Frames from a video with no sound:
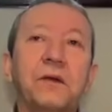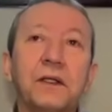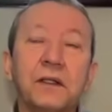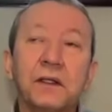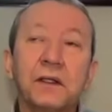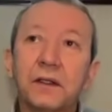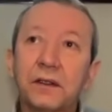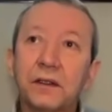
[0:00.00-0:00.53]

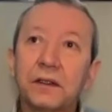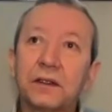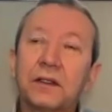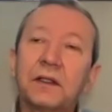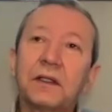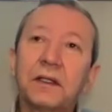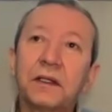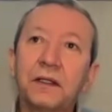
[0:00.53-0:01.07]

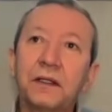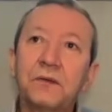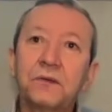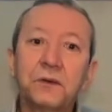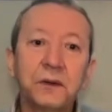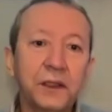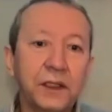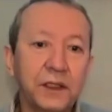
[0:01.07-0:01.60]
Well, I
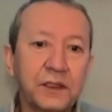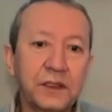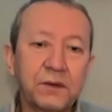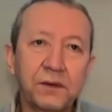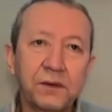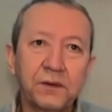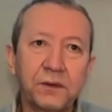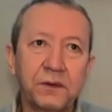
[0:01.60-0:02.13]
fully
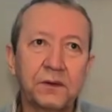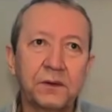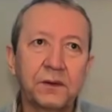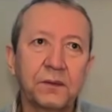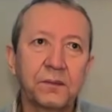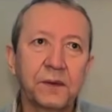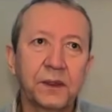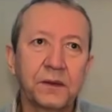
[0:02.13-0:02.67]
agree with
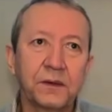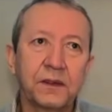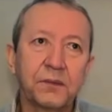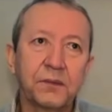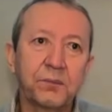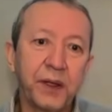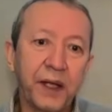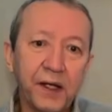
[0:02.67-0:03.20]
you about
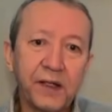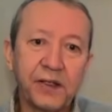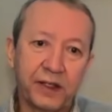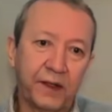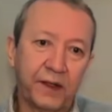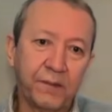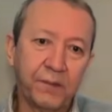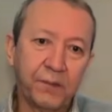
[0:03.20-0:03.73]
the
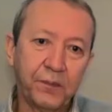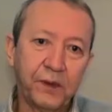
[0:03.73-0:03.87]
passion,